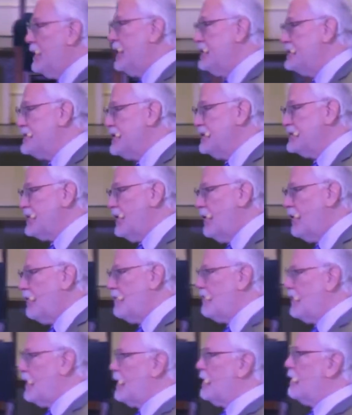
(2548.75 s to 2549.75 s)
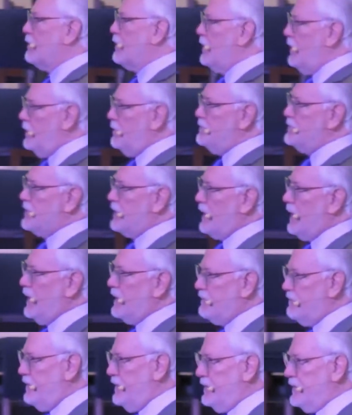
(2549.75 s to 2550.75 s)
says all of our robes are like
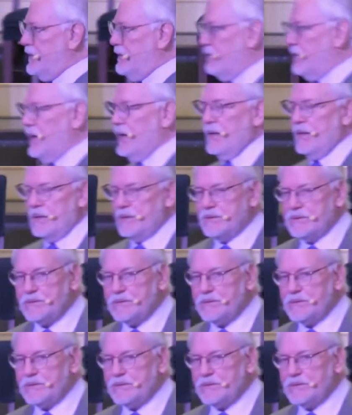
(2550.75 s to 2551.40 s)
filthy rags.